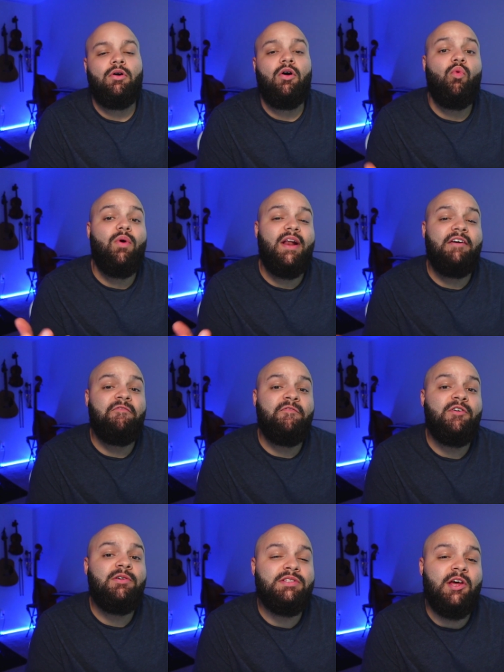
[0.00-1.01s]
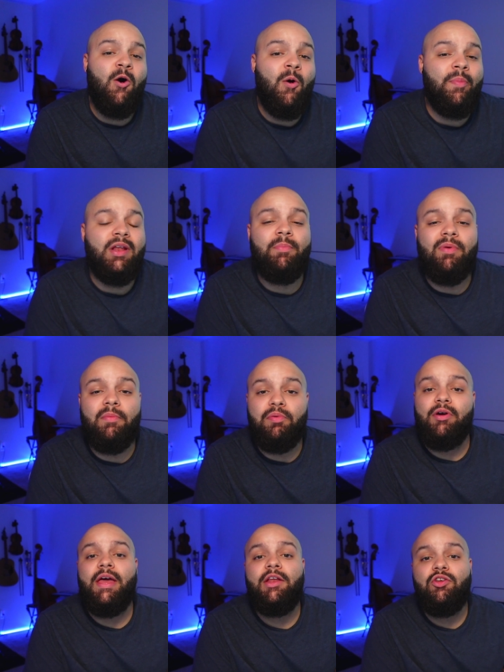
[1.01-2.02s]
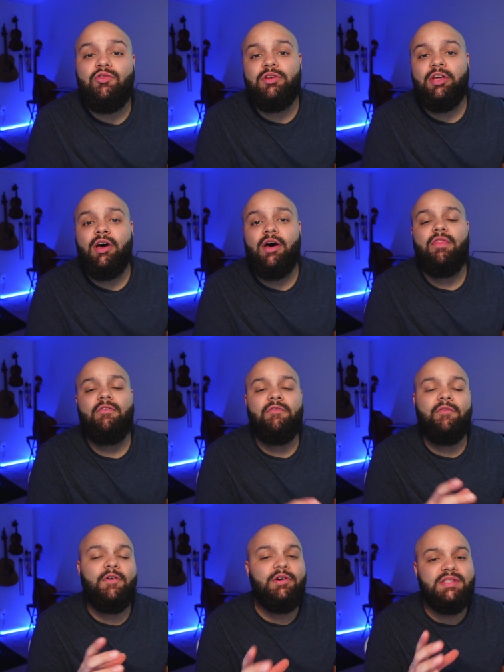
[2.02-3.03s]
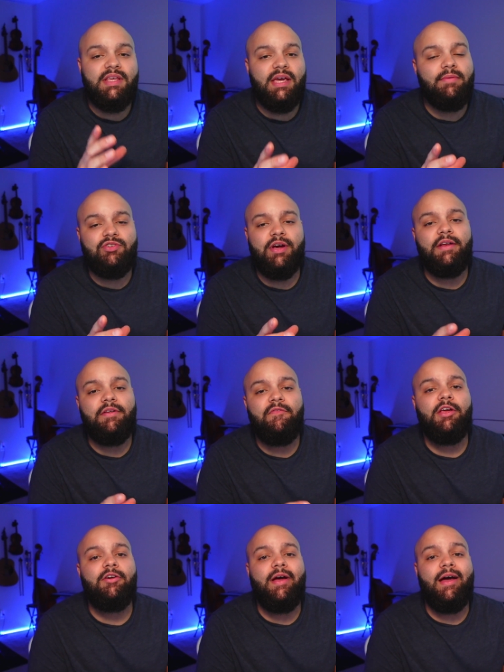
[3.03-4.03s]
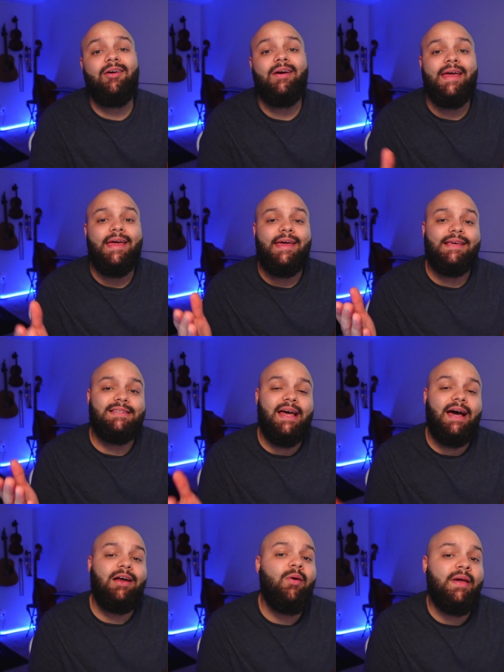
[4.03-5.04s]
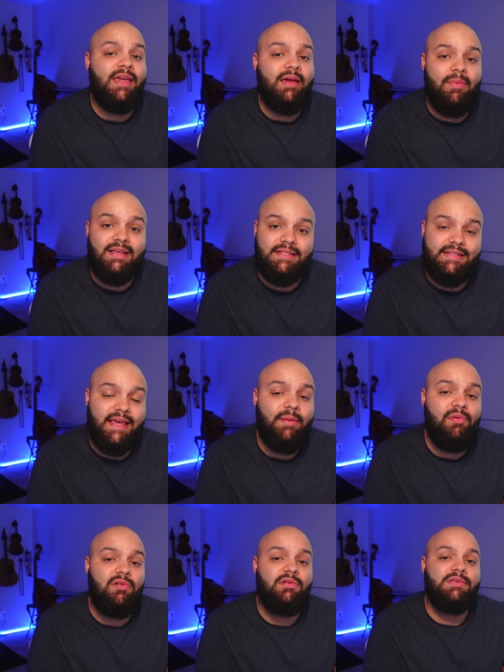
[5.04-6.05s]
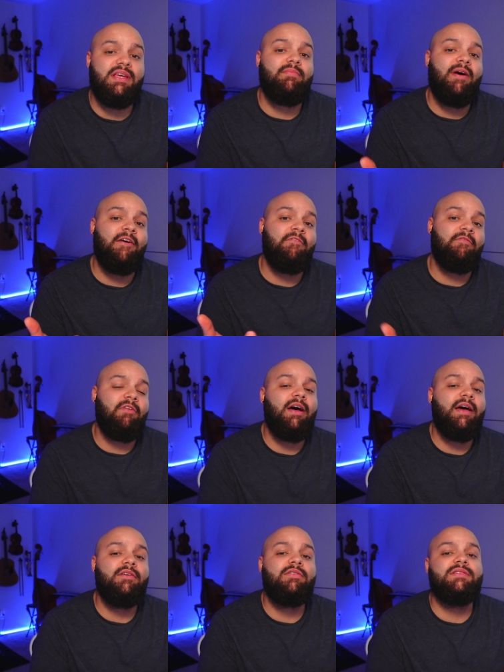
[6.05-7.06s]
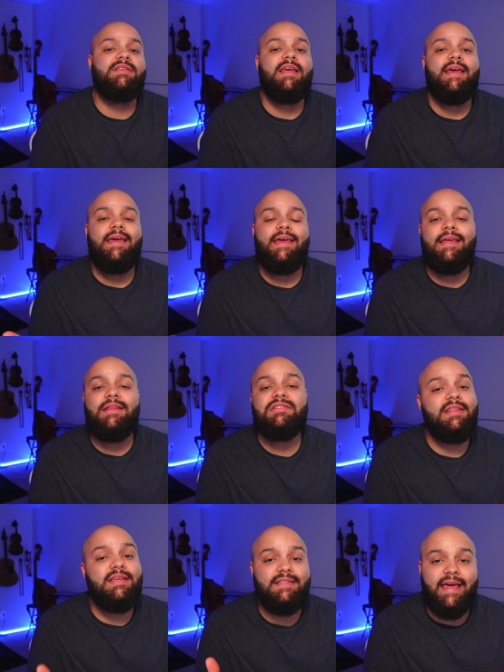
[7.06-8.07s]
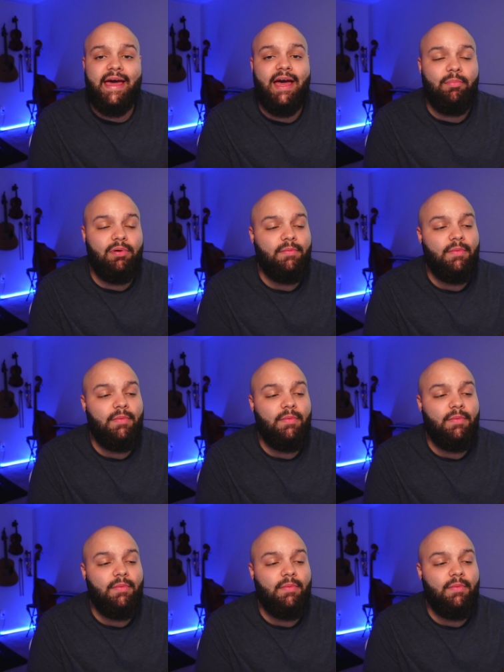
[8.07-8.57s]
When I first open up a brand new DAW, the first thing I'm trying to figure out is how do I get my samples and my files into this app?